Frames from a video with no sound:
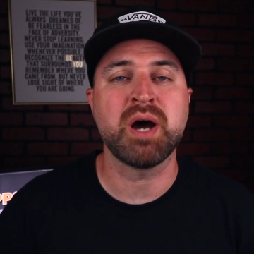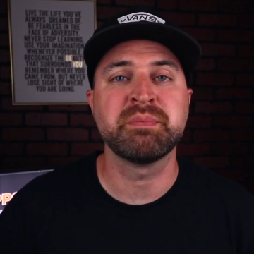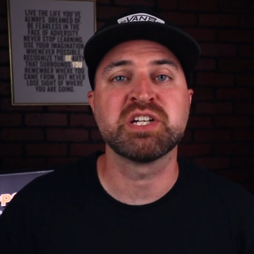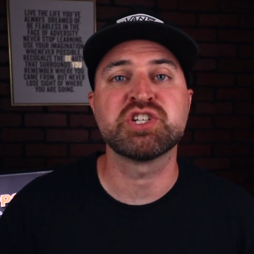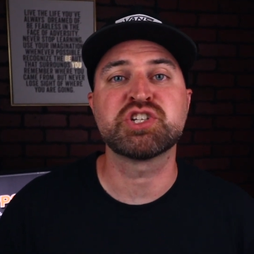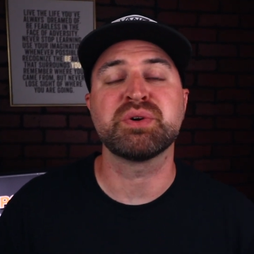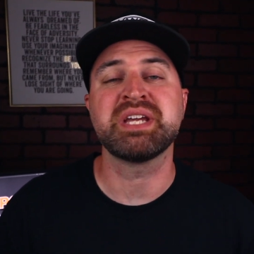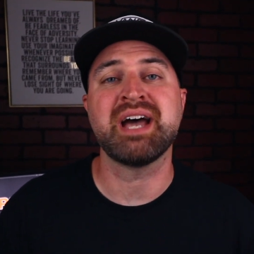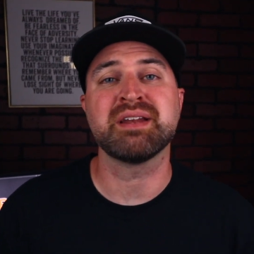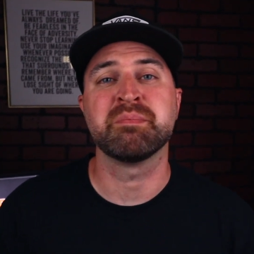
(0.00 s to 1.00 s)
I'm going to show
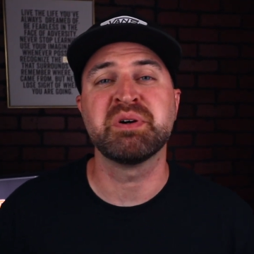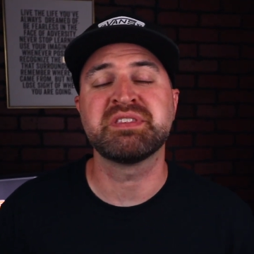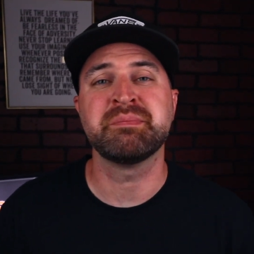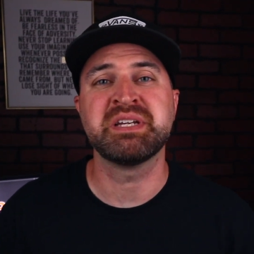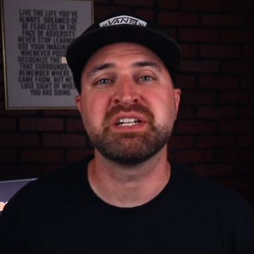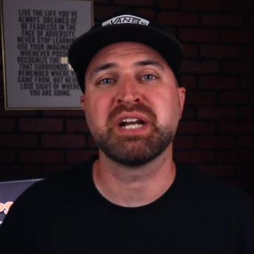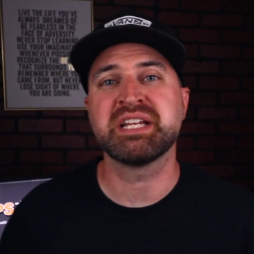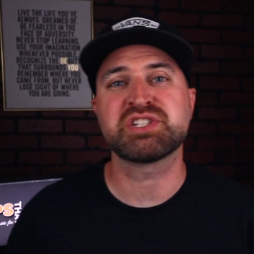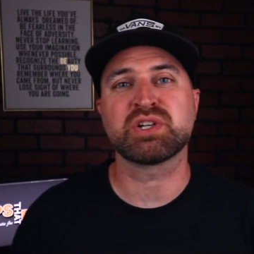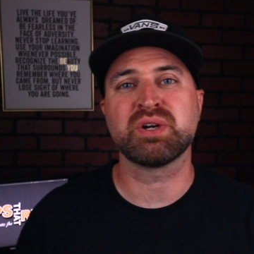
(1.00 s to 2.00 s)
you how to put them in your
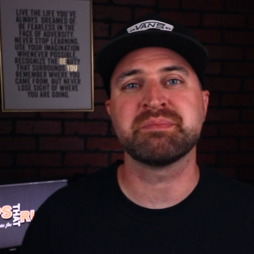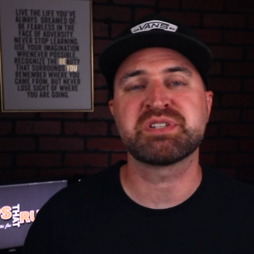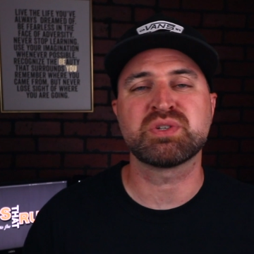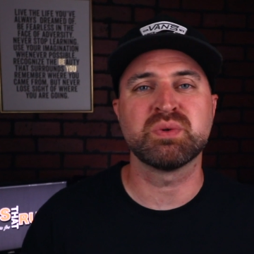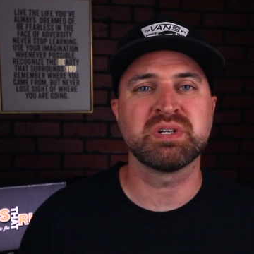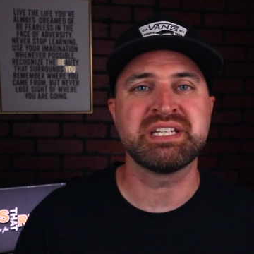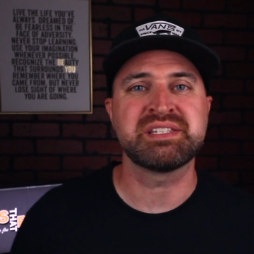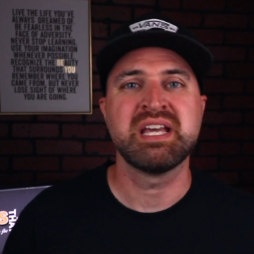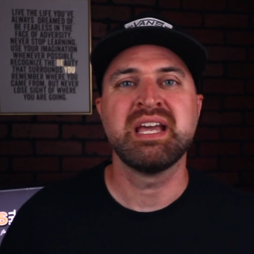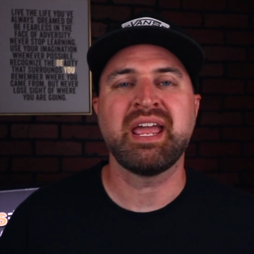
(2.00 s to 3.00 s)
Instagram stories